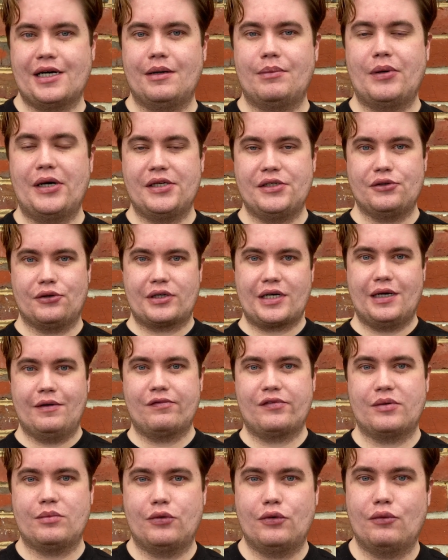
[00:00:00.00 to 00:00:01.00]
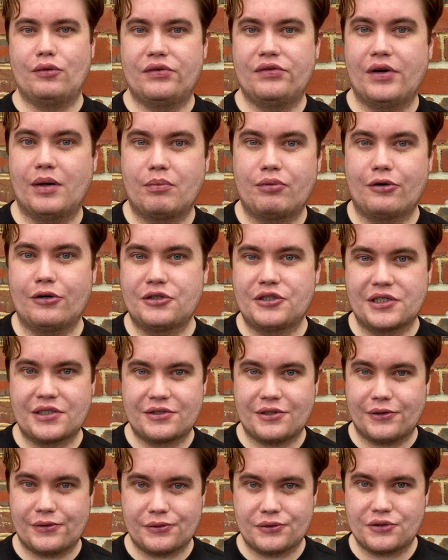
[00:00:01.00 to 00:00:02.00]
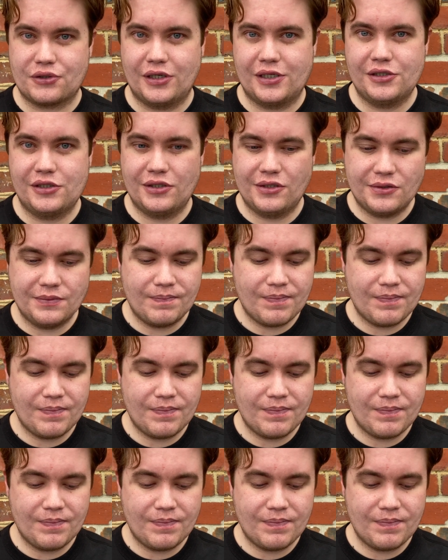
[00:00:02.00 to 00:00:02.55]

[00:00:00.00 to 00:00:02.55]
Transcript: and you're comfortable with approaching total strangers,